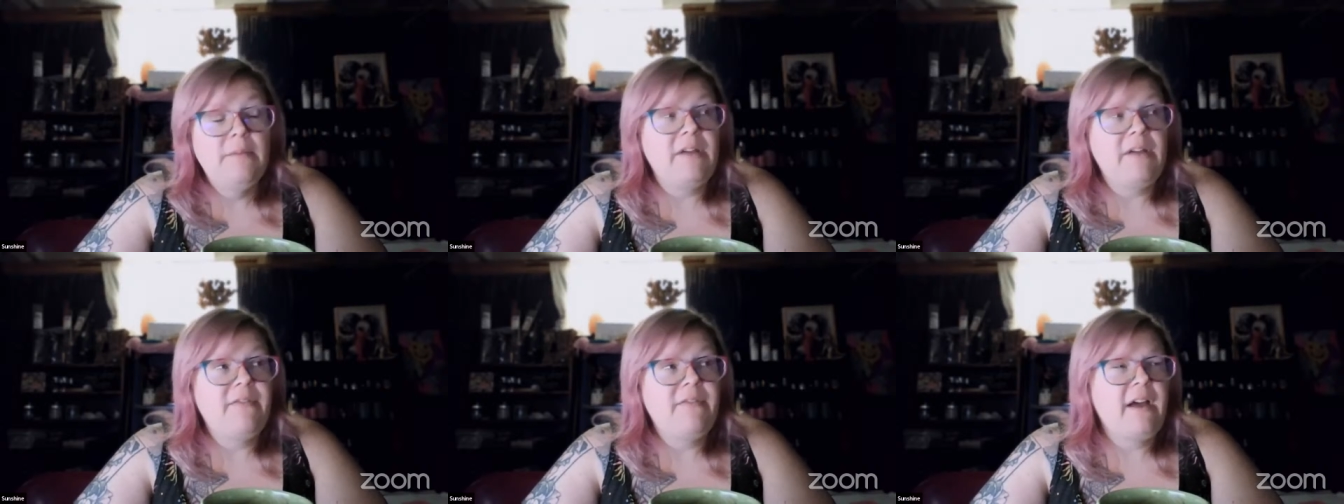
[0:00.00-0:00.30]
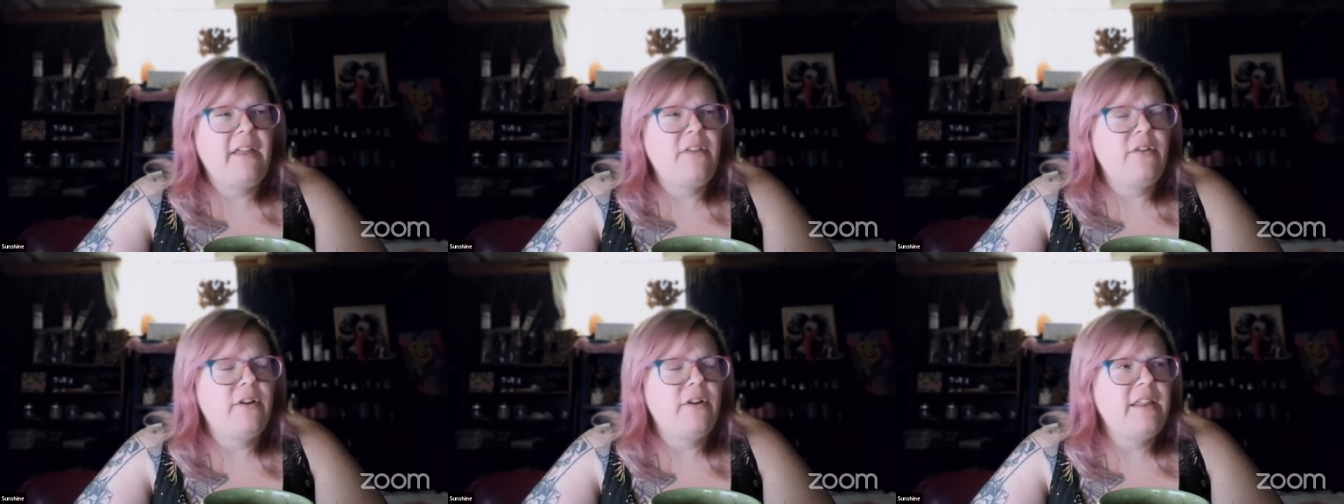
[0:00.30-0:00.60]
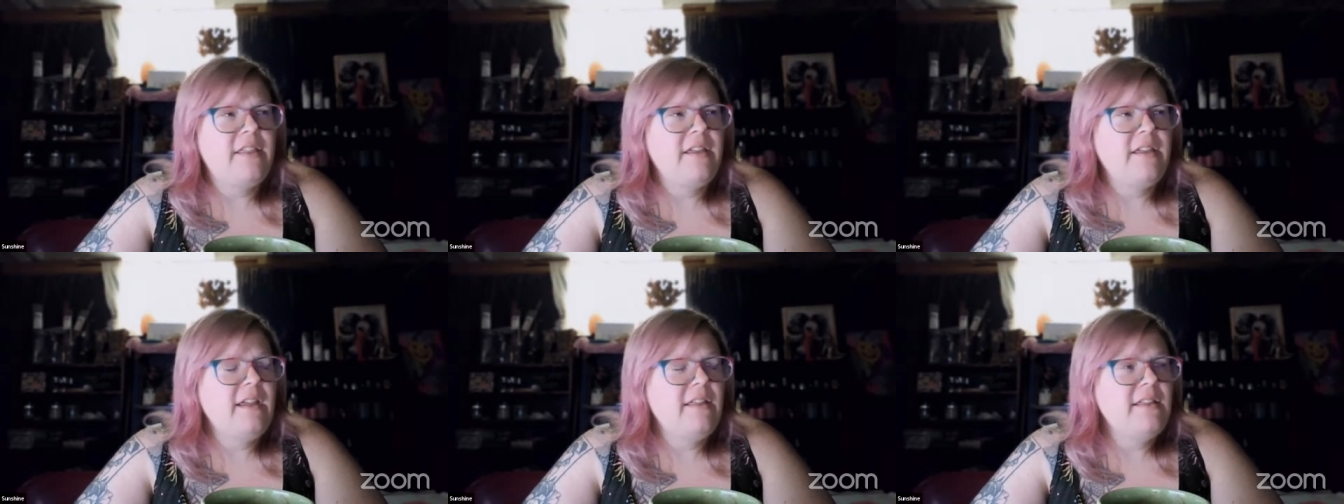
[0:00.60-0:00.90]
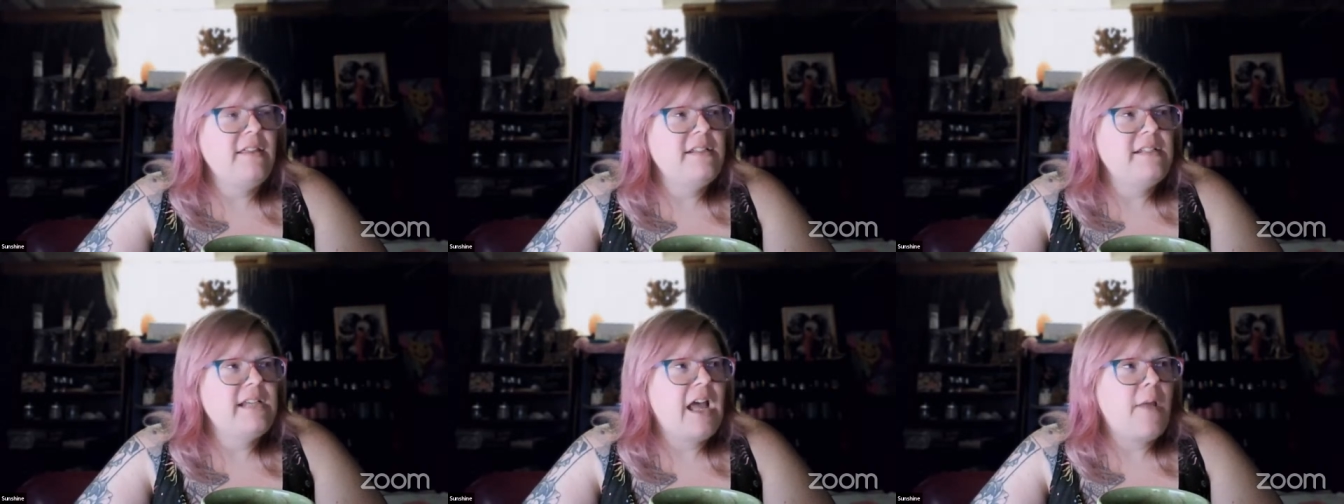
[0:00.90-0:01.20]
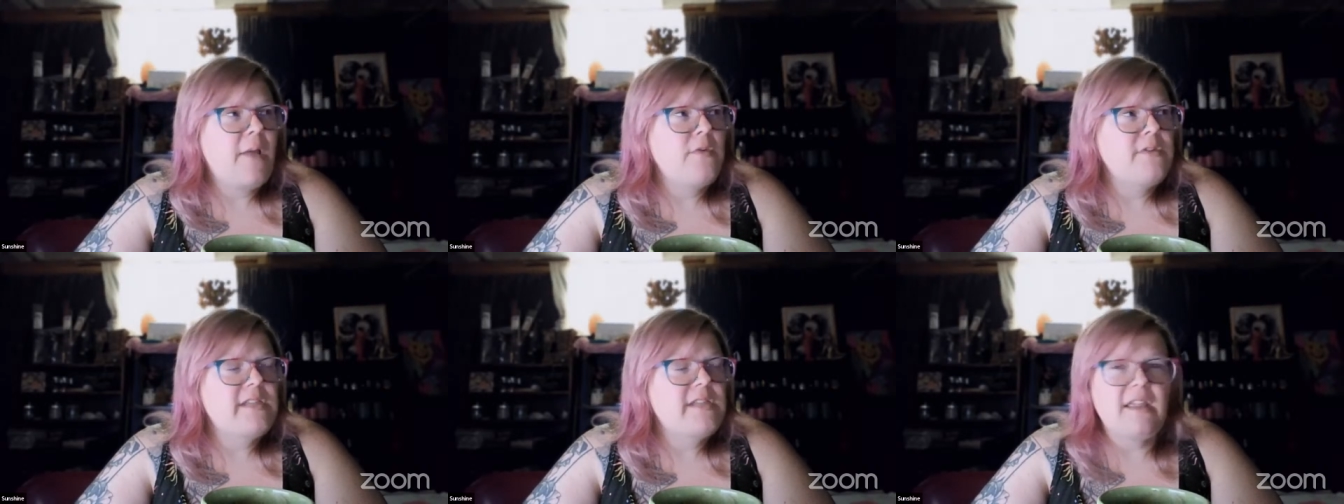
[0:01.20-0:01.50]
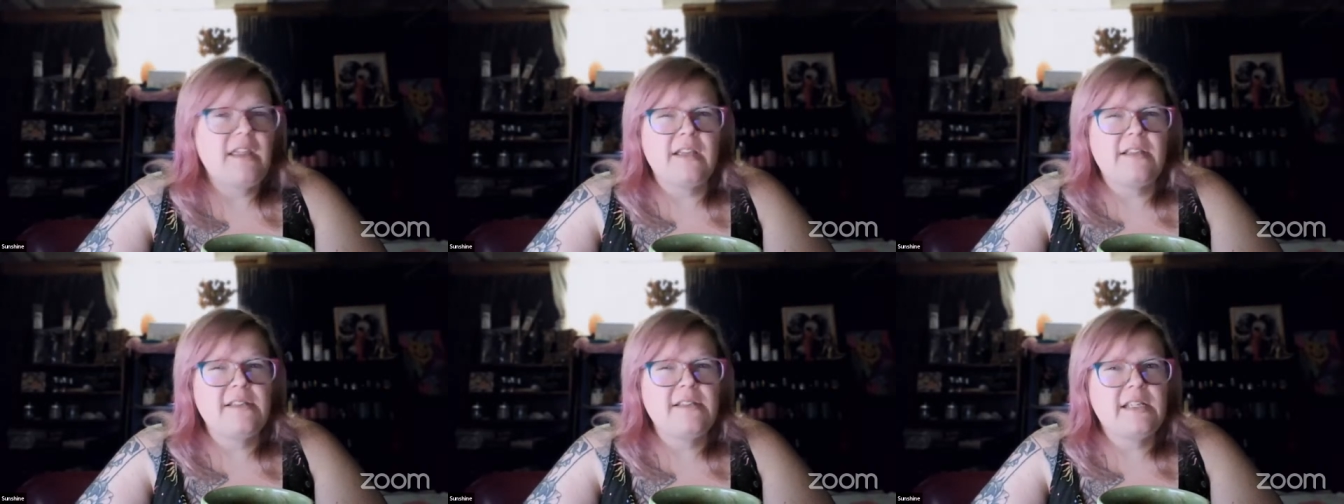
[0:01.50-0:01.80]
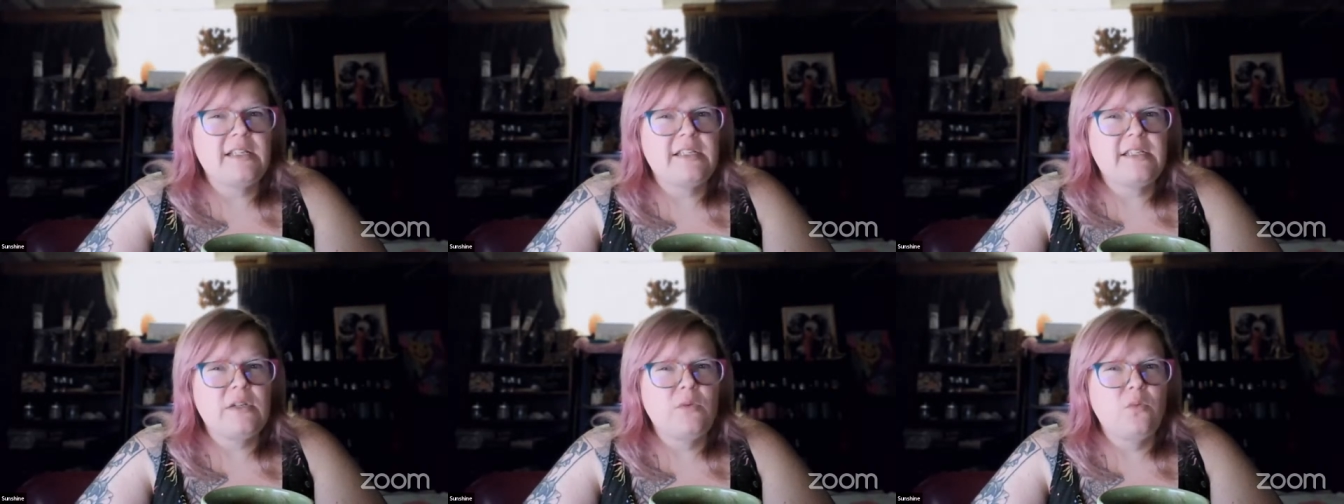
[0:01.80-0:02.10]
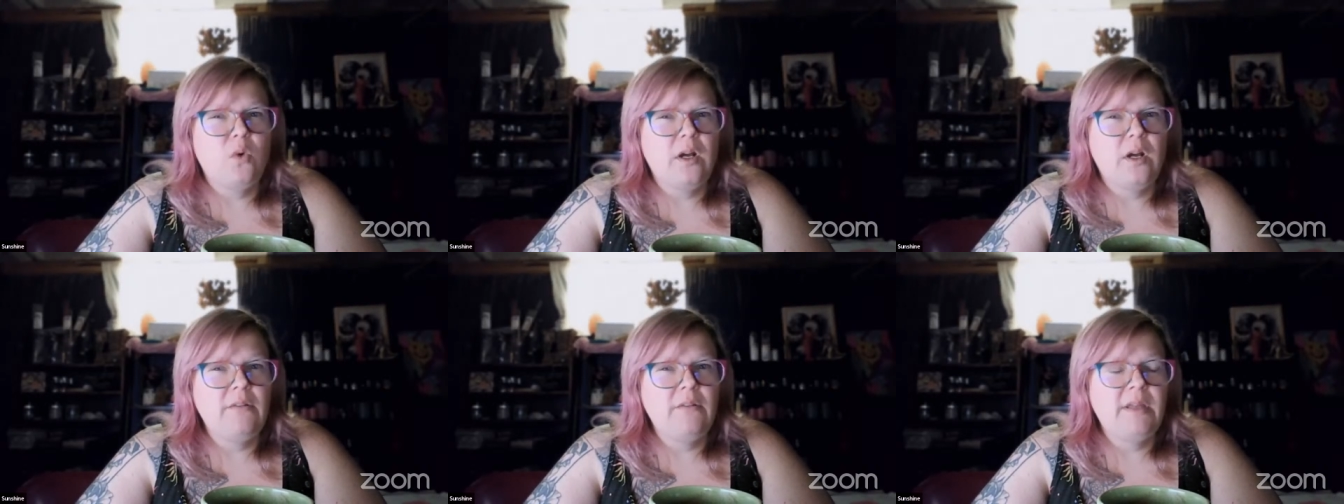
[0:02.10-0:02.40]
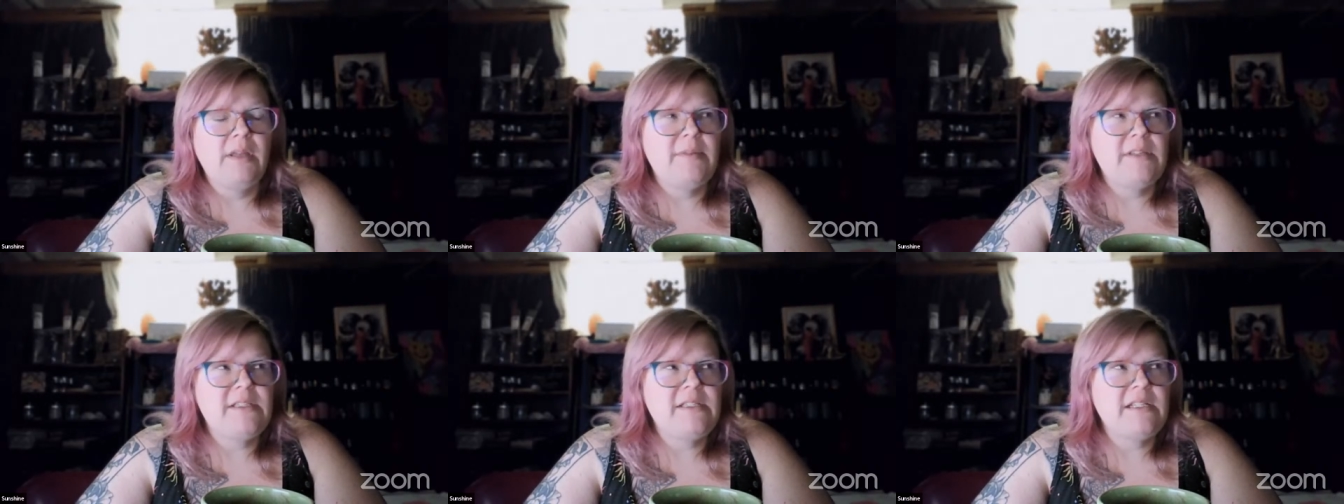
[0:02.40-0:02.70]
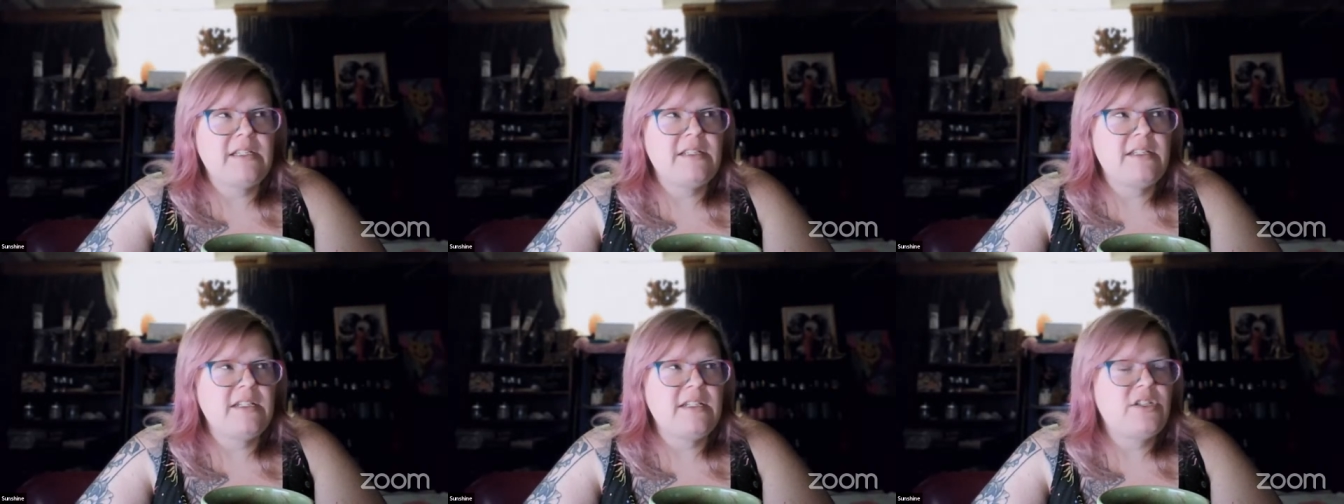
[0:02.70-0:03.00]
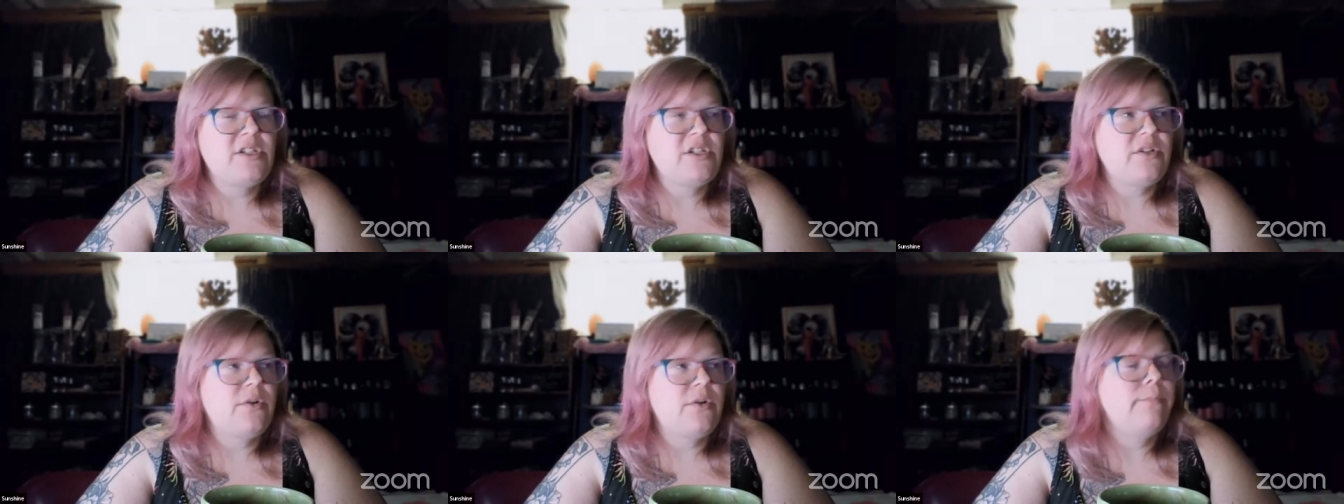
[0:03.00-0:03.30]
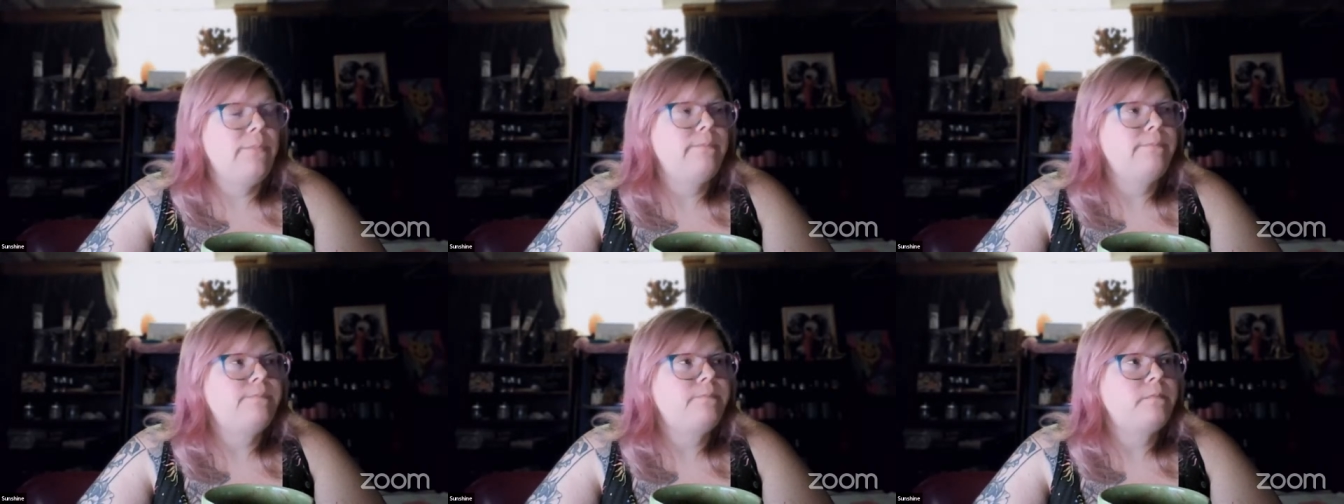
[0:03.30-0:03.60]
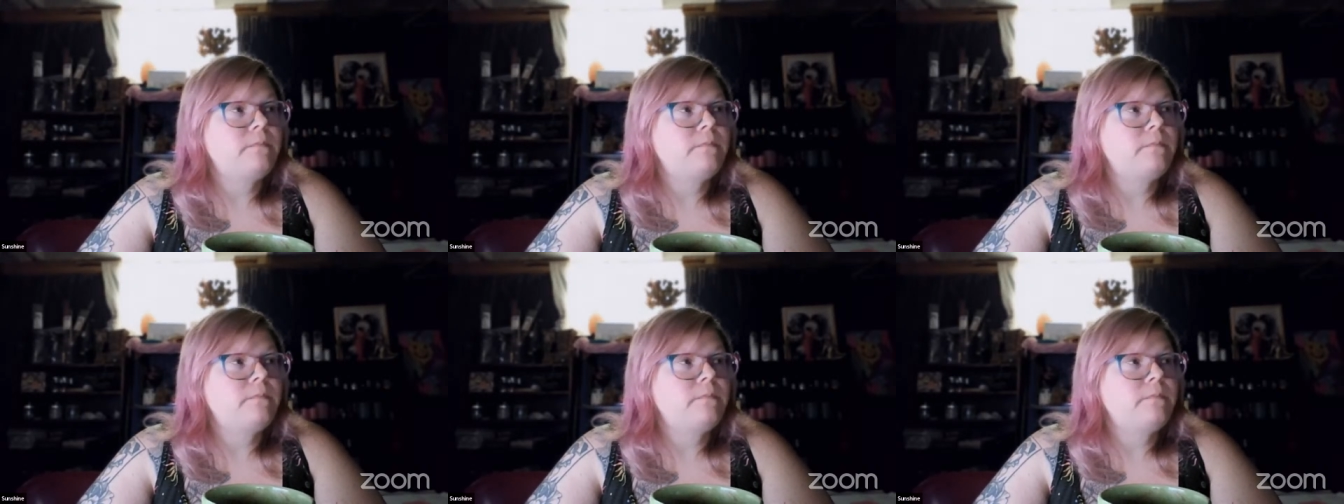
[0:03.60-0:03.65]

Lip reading: My father, who I think at the time was, I think, 61, maybe 62,